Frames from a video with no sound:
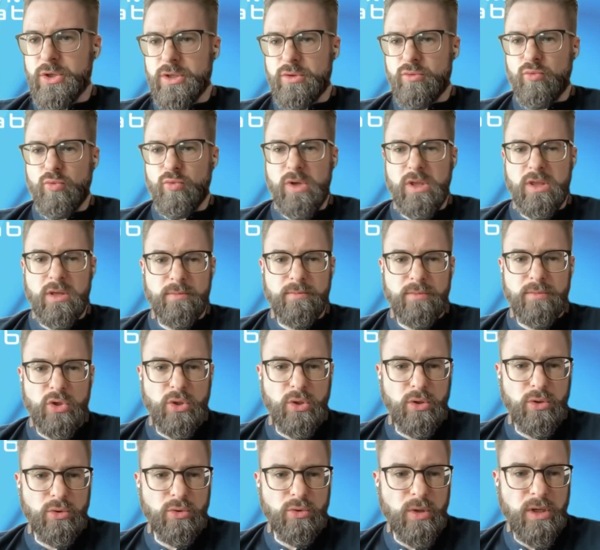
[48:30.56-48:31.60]
is I'll just read them
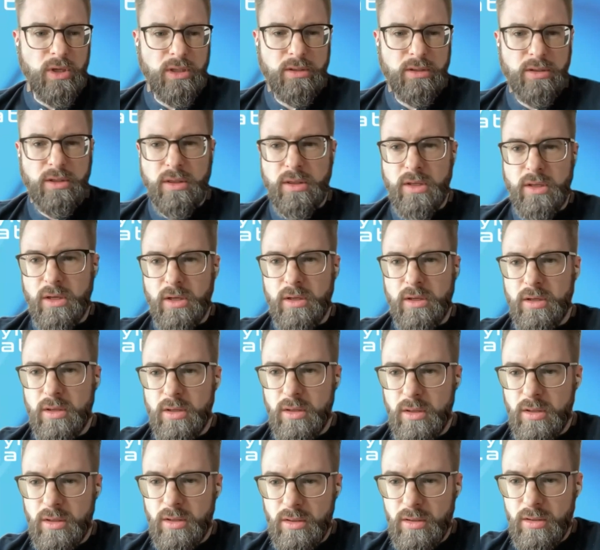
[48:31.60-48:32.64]
to you, Juan, and then
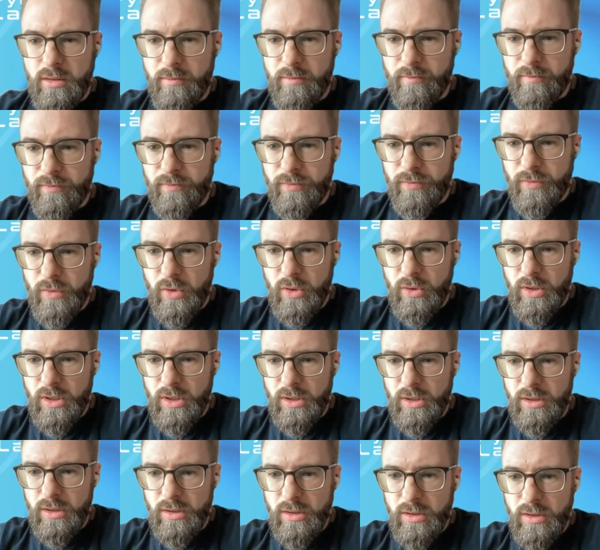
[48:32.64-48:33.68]
um, you
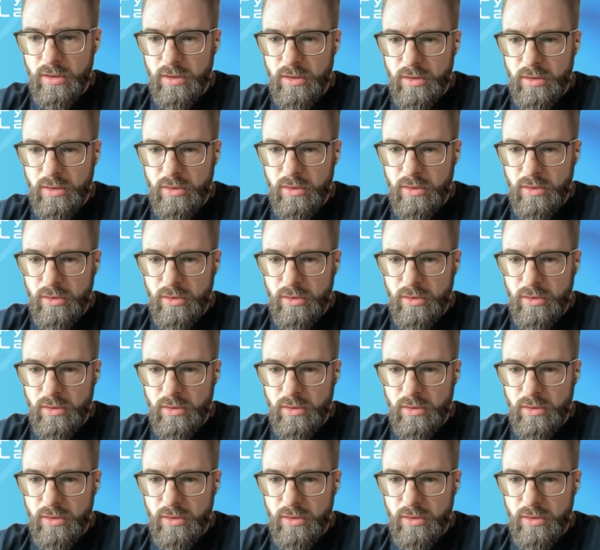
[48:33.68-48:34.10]
can